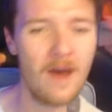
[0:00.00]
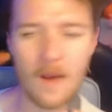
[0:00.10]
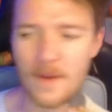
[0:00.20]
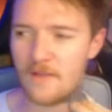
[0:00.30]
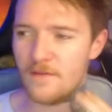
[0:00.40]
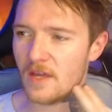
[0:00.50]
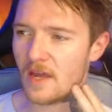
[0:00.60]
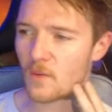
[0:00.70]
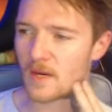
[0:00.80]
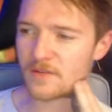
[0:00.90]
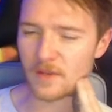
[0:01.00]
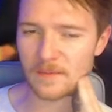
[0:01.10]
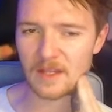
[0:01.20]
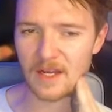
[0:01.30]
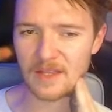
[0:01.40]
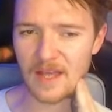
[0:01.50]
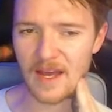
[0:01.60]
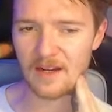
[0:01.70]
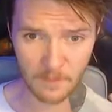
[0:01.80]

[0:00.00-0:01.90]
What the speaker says: I mean, if you get rid of something like that,